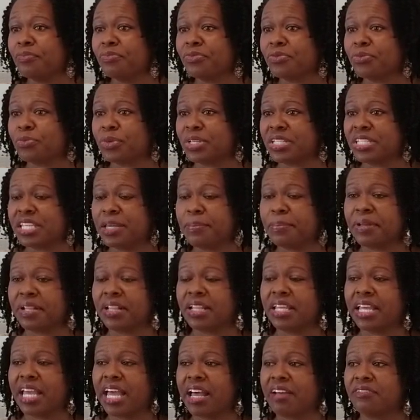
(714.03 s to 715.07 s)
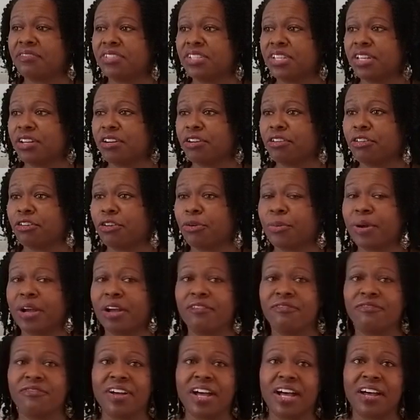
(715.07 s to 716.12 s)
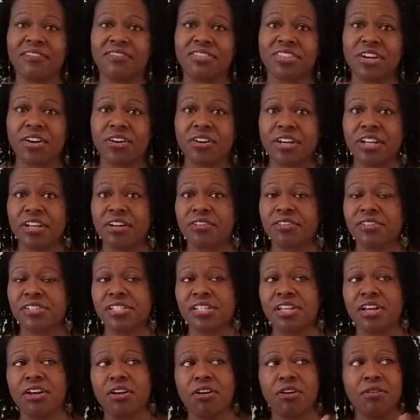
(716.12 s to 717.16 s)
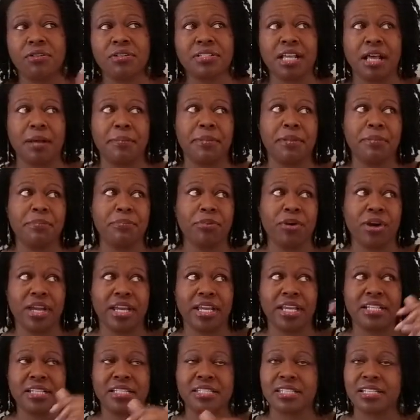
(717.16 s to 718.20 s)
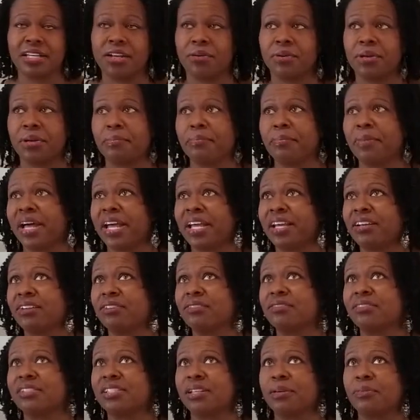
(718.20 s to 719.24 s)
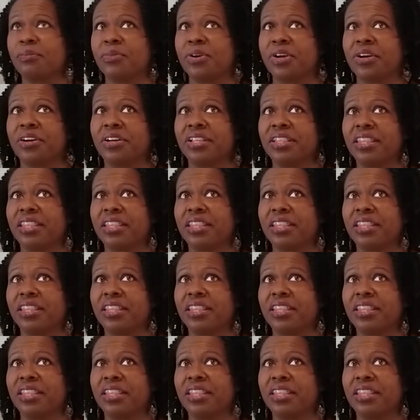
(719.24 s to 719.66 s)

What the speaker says: We typically have dinner around 5:30 or so, because I'll be breaking to go get Michael somewhere in